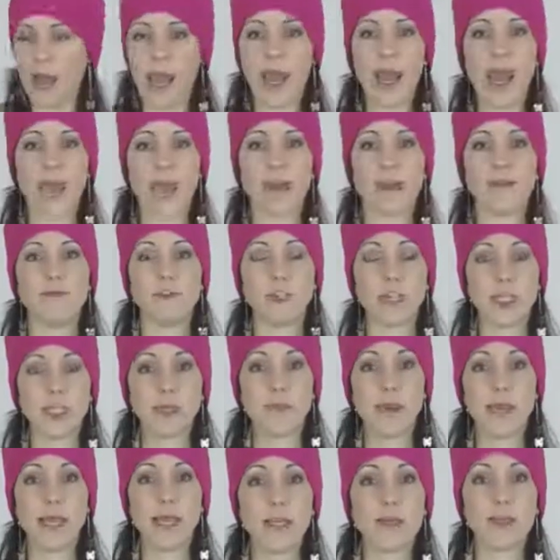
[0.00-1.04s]
and I'm just
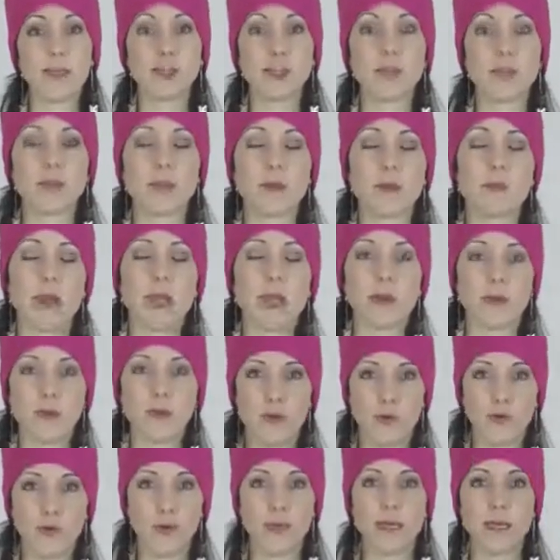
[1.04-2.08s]
making sure that my
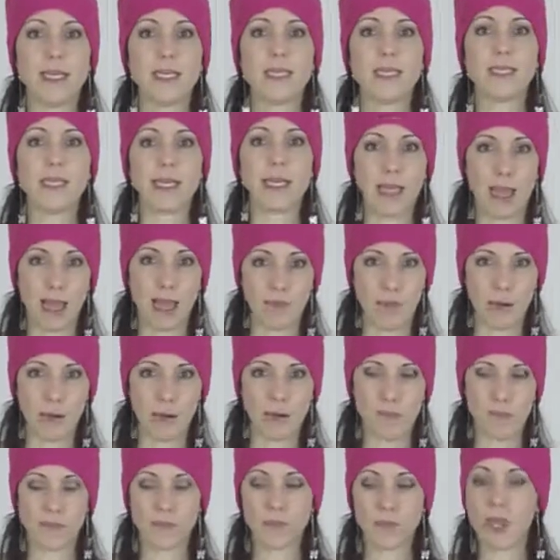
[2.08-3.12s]
hoop is
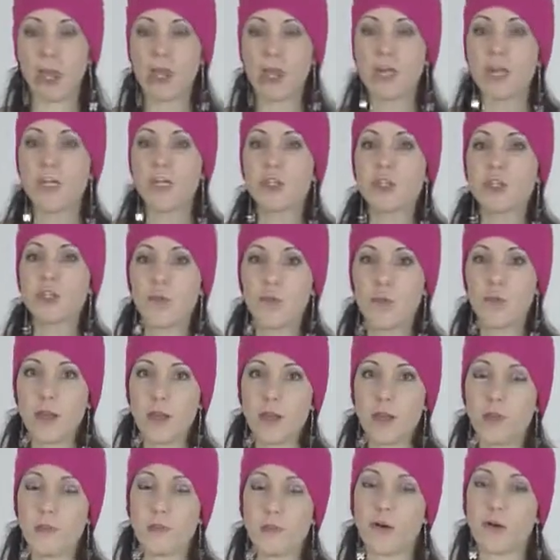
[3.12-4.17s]
level. So when
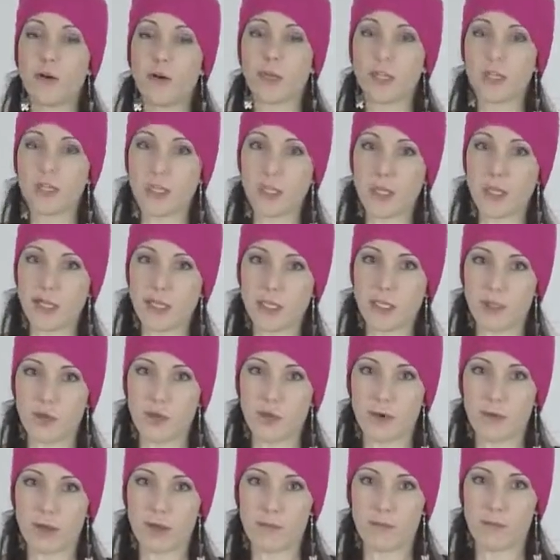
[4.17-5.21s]
you push in
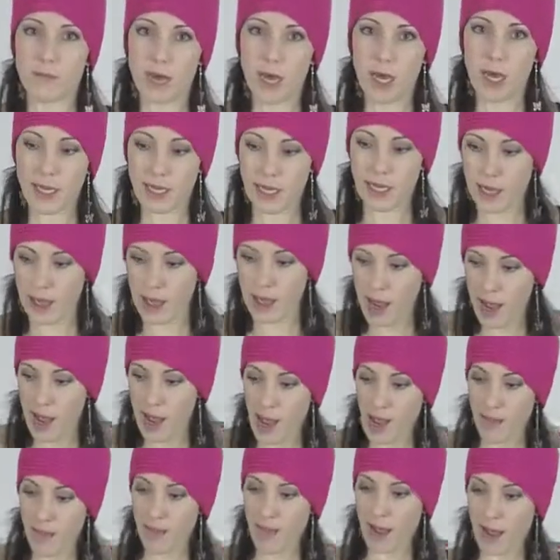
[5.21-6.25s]
toward the body,
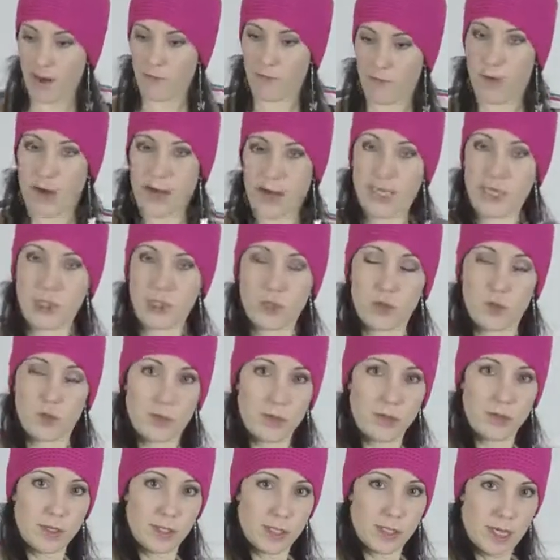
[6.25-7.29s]
that right
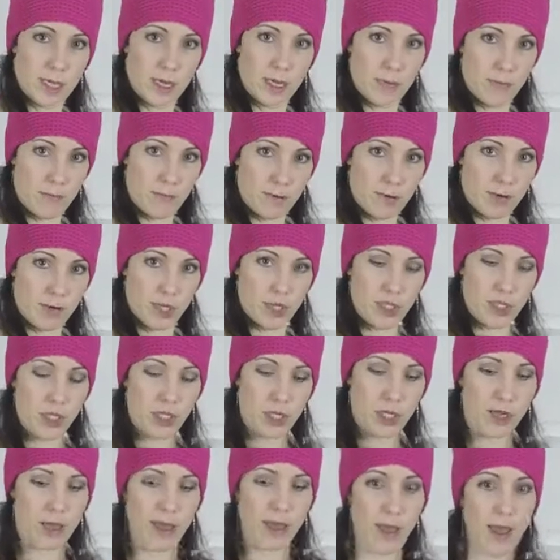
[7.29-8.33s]
shoulder is going to push,
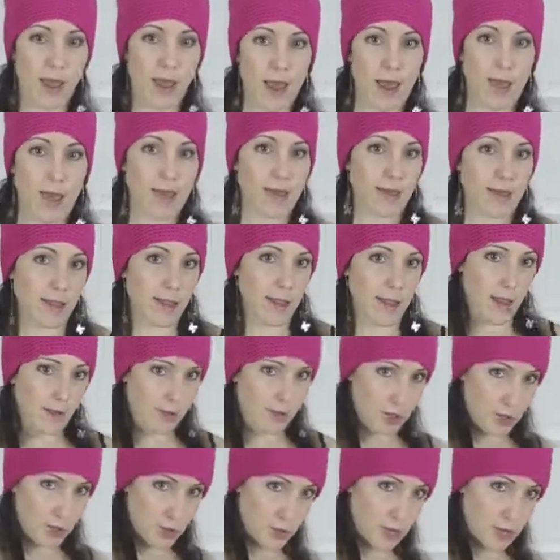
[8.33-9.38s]
the left
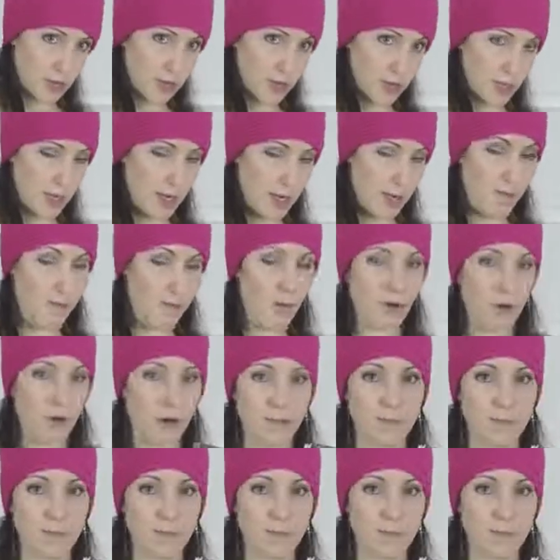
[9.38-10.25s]
shoulder is going to pull.